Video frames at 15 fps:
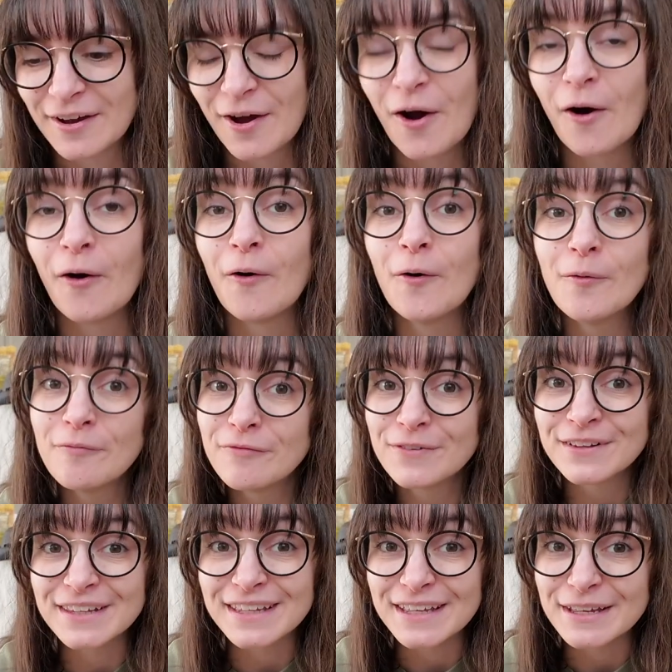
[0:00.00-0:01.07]

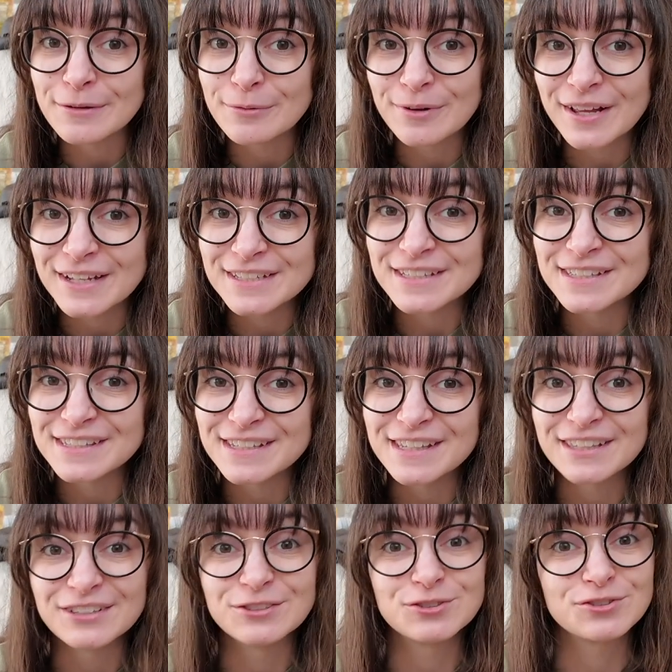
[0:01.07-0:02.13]
Hopefully, we'll get to see
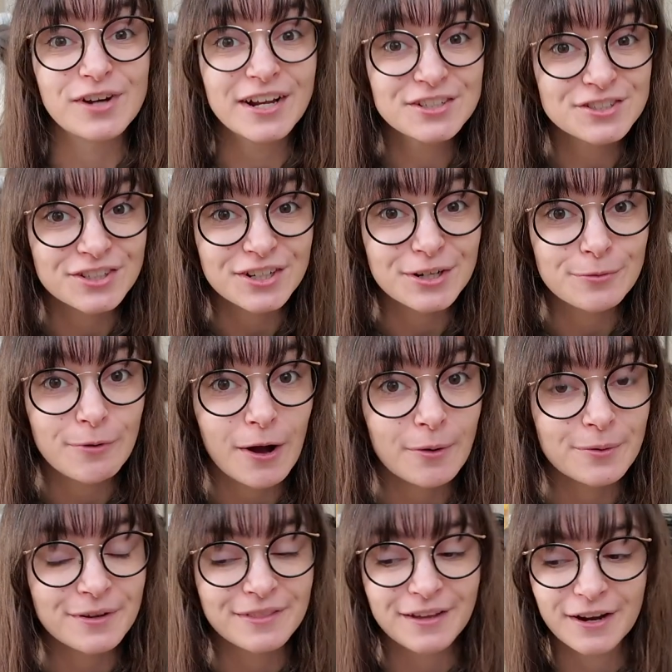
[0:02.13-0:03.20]
the Treasure while
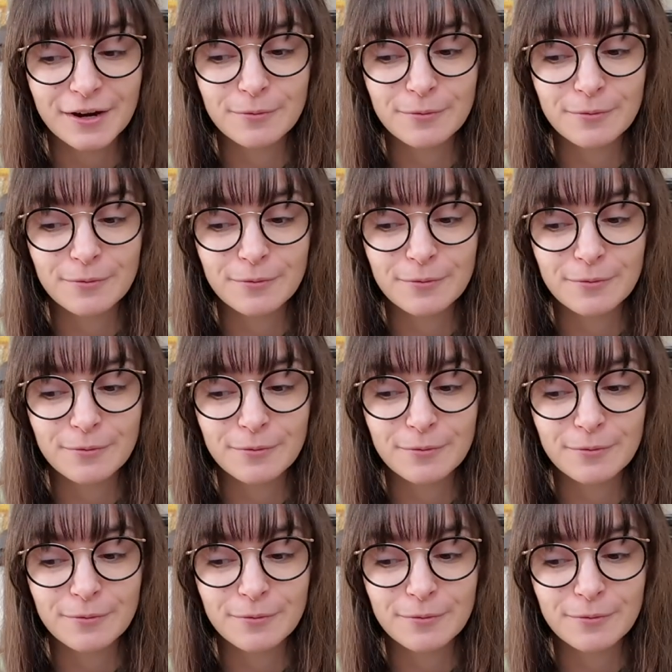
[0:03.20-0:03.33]
we're there,